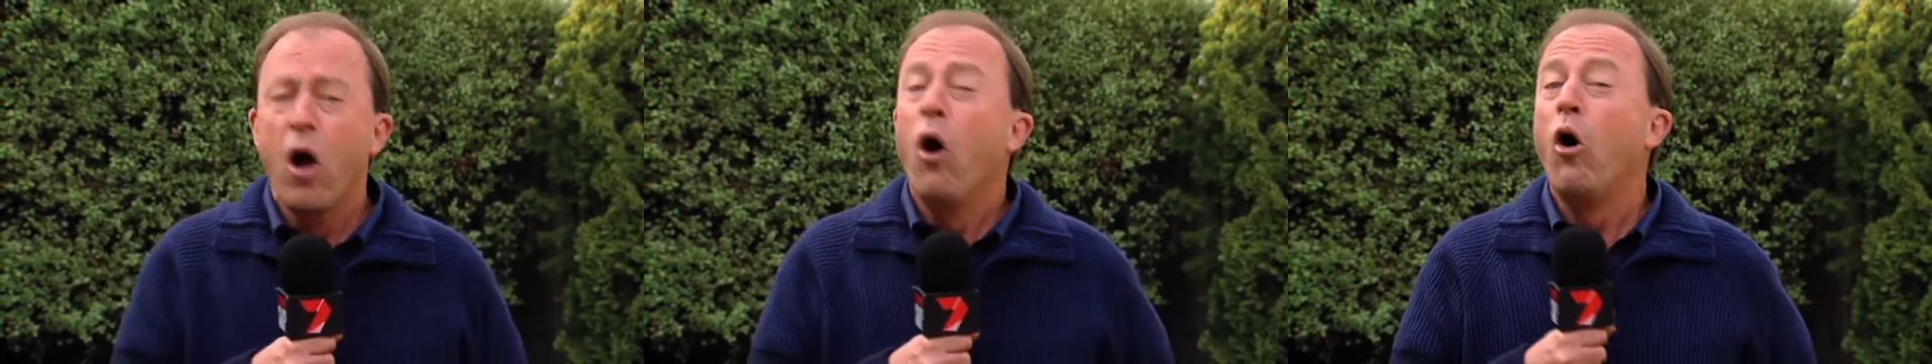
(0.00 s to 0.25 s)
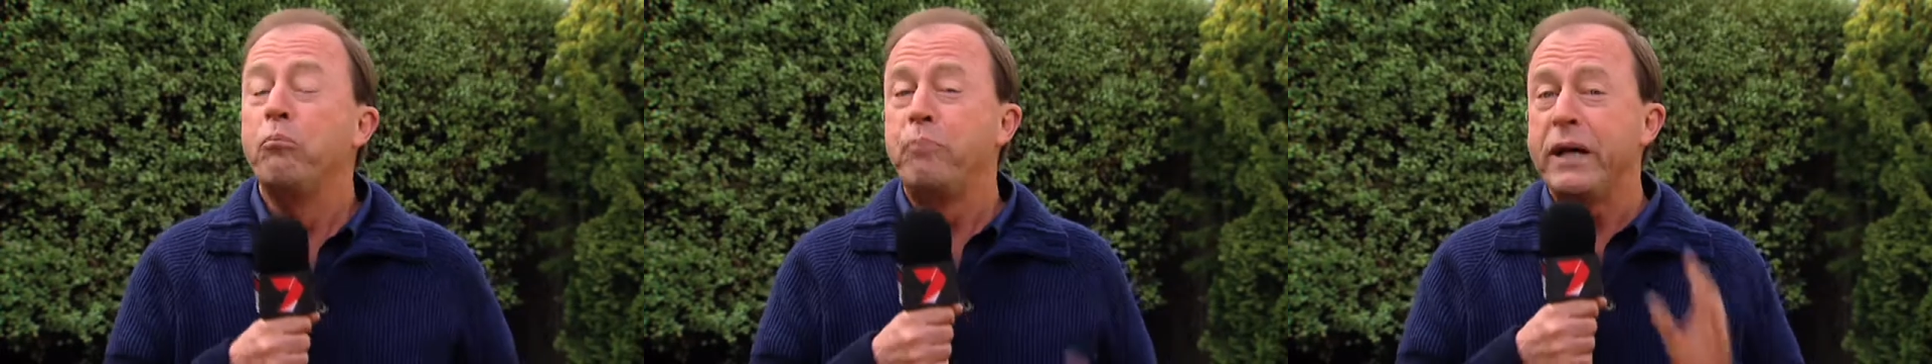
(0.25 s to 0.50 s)

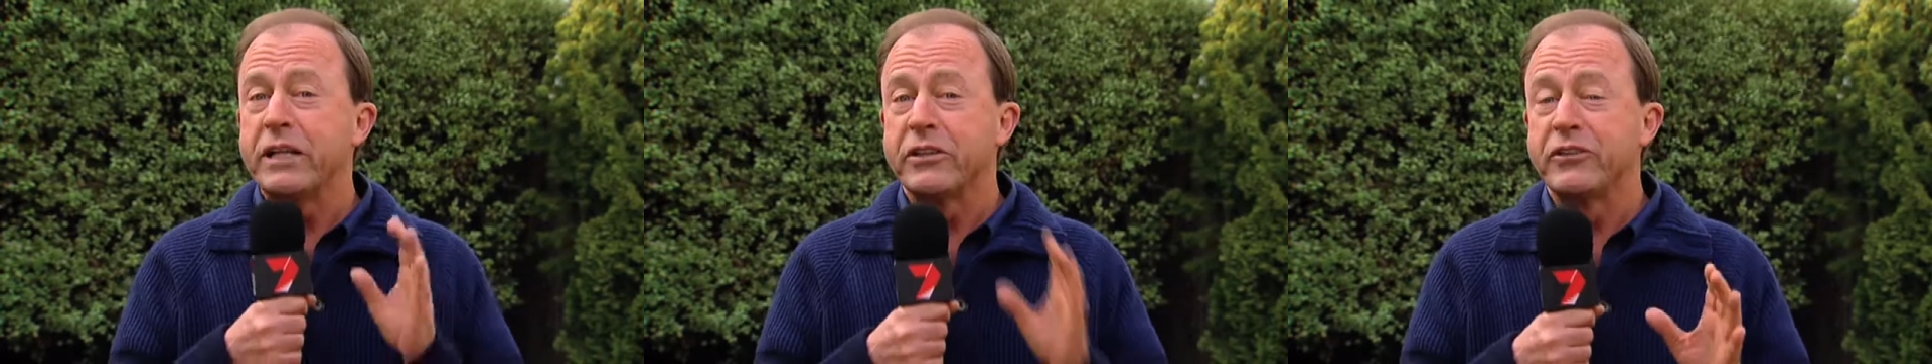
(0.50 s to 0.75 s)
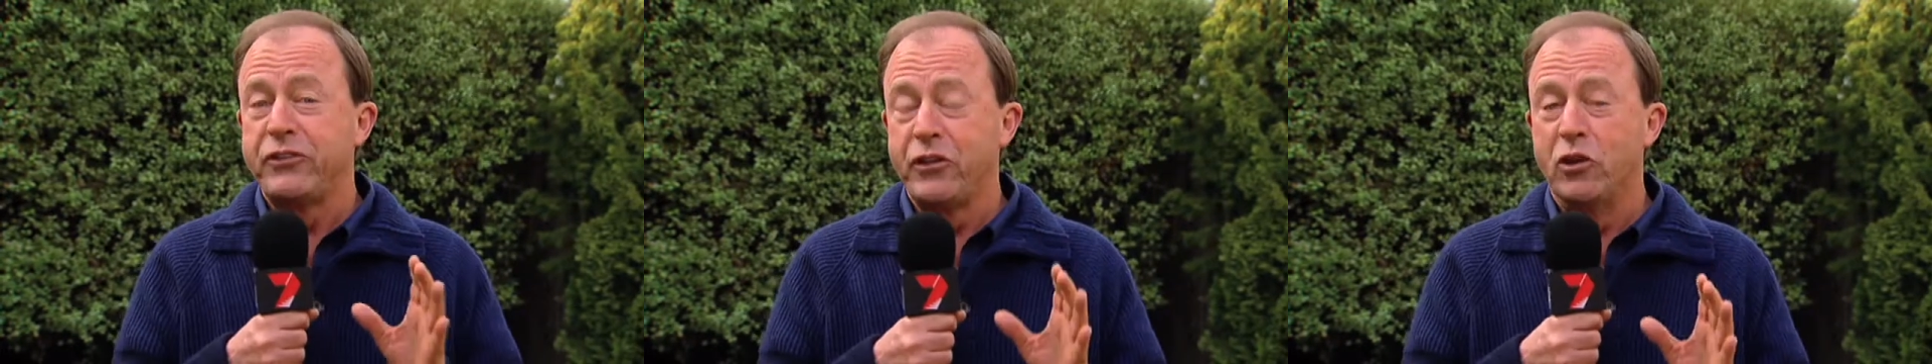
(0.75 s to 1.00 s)
or better
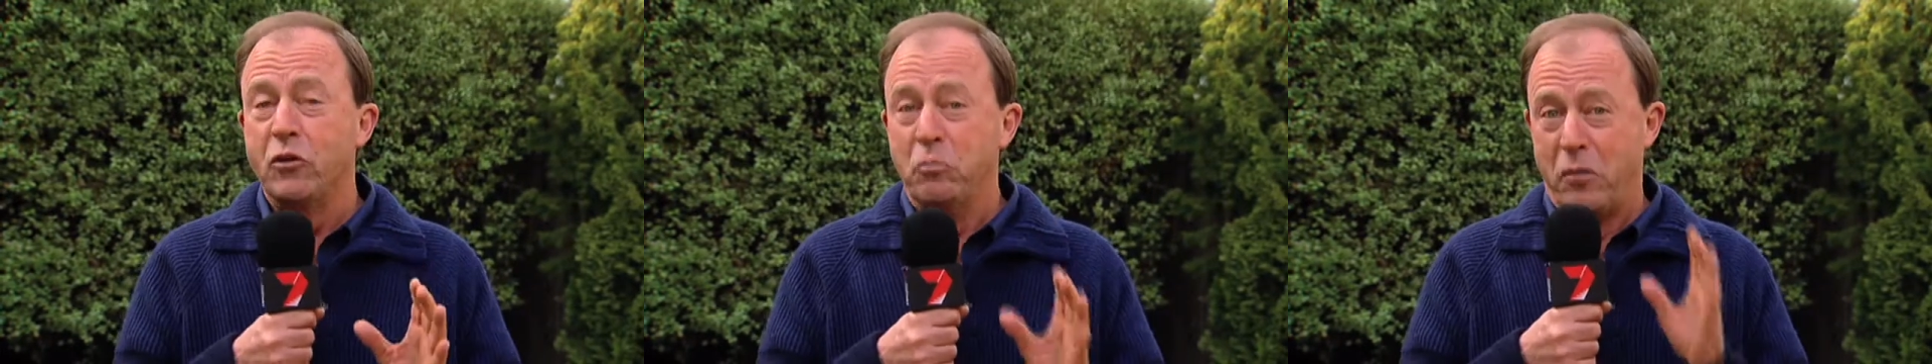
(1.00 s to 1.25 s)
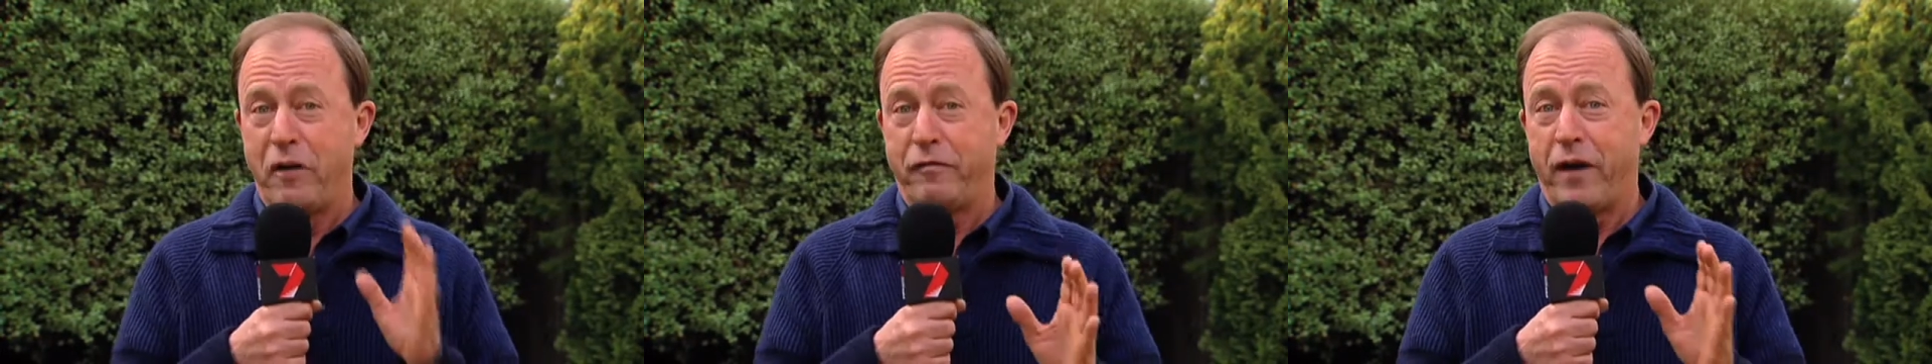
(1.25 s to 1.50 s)
still,
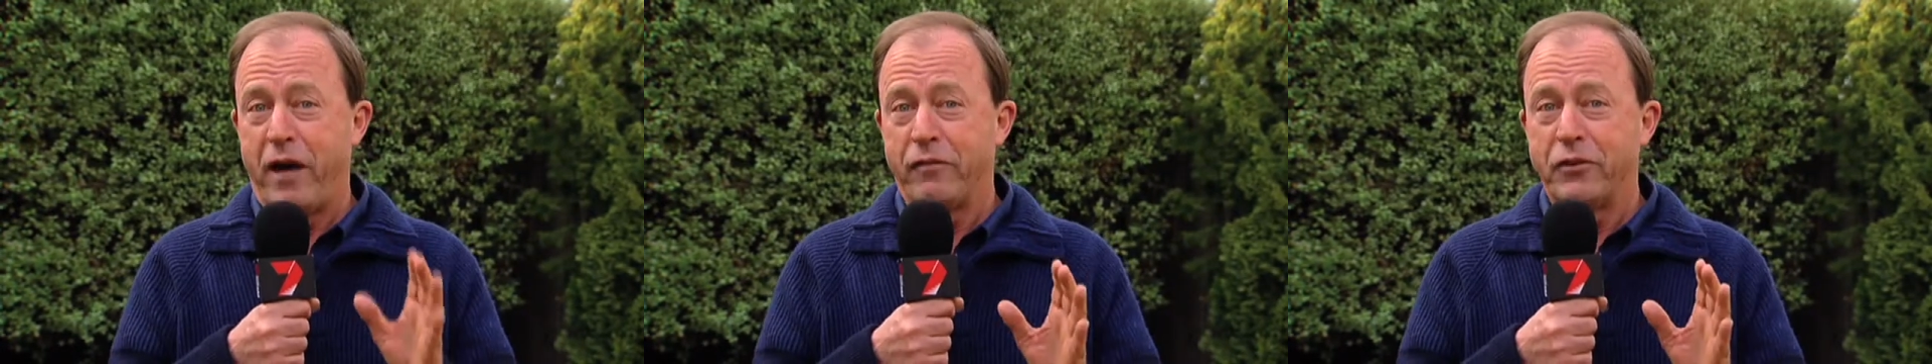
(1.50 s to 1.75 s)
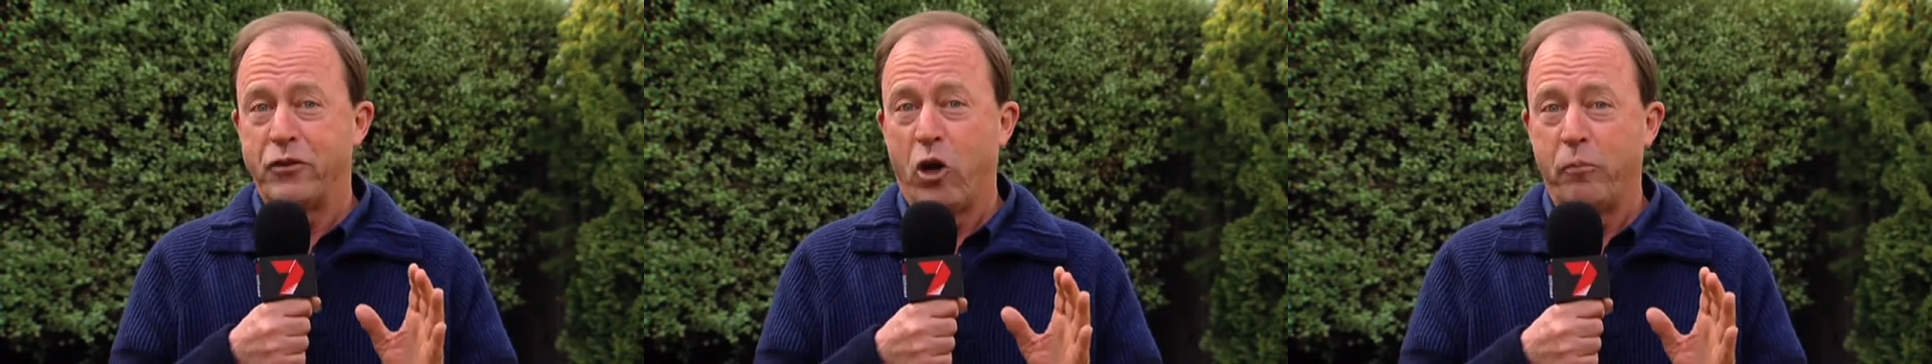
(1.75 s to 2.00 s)
my
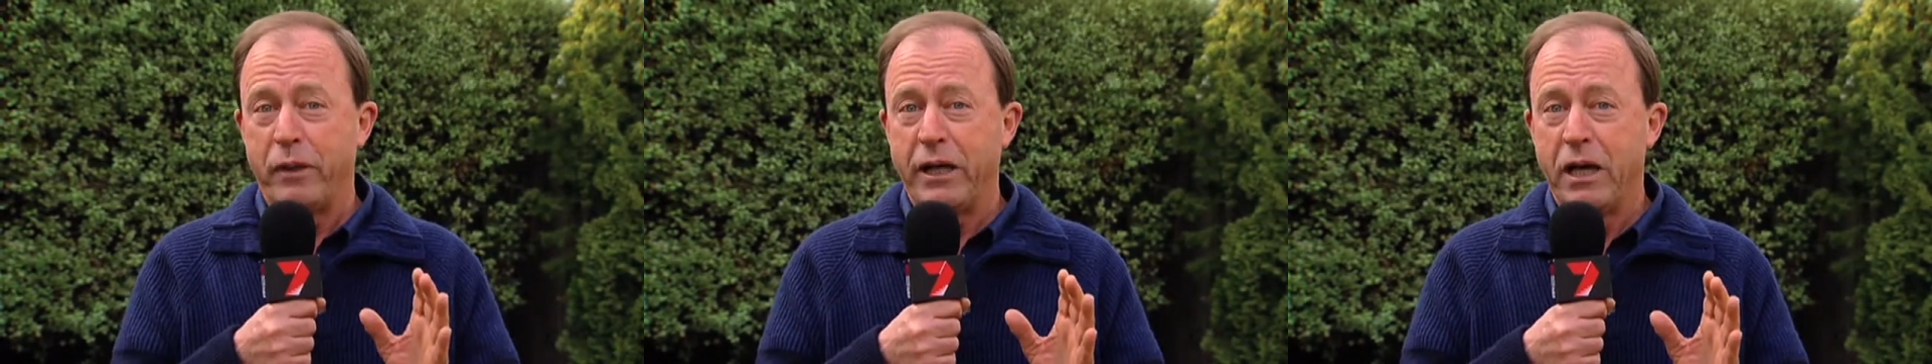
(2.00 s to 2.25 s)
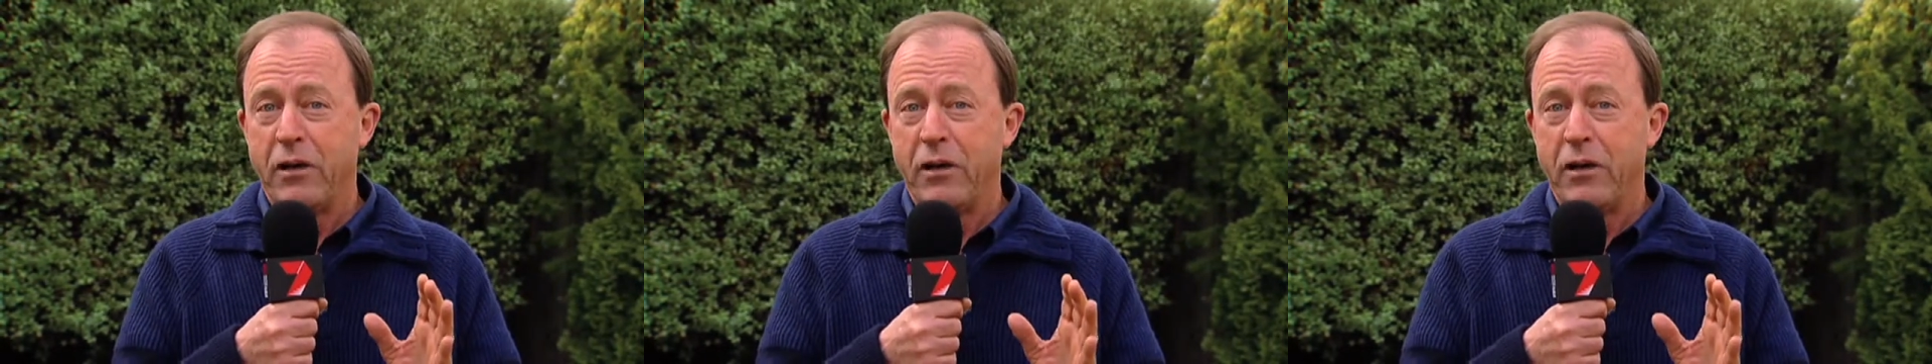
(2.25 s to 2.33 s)
favourite topic,